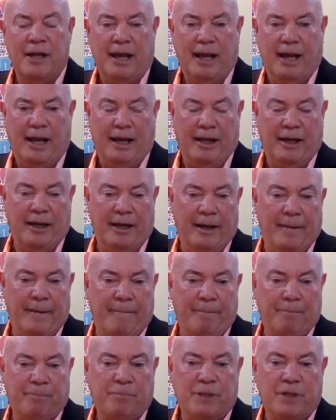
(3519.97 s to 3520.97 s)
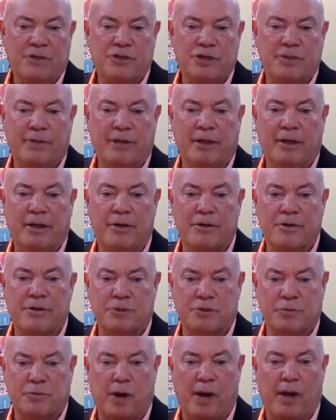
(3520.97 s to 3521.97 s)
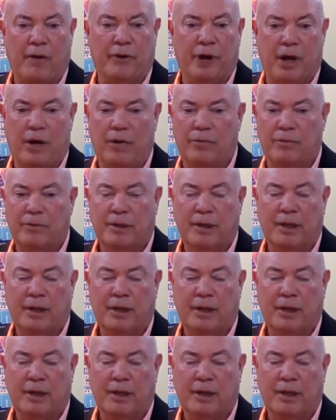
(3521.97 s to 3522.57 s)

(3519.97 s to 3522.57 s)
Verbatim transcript: and um, Jimmy Leonards was well known.